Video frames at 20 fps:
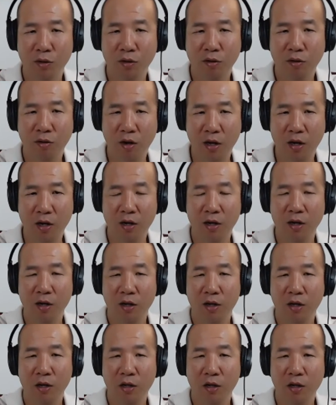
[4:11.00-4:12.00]
right?
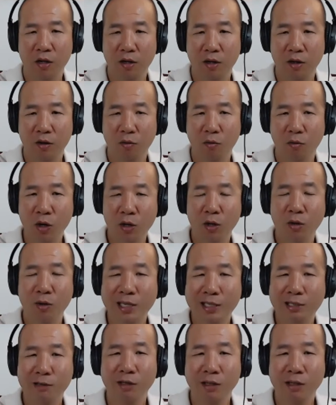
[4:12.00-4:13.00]
What you
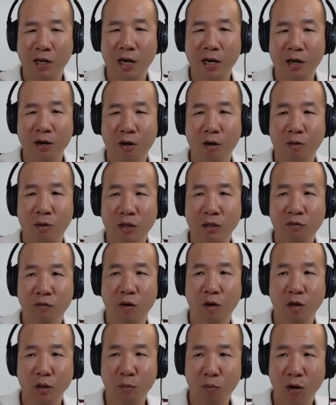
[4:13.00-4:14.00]
need to align on as
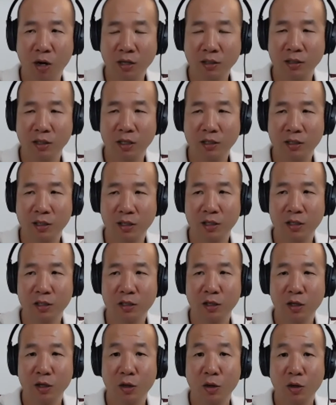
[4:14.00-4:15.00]
far as process
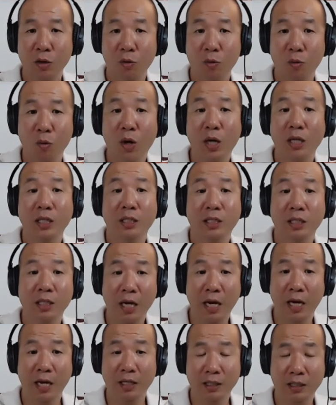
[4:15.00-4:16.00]
is what's
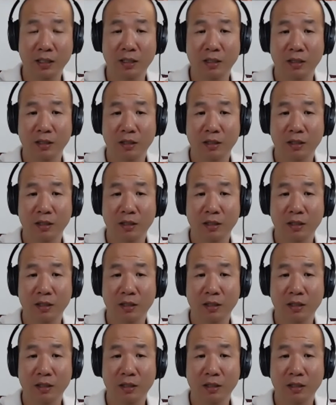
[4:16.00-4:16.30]
next,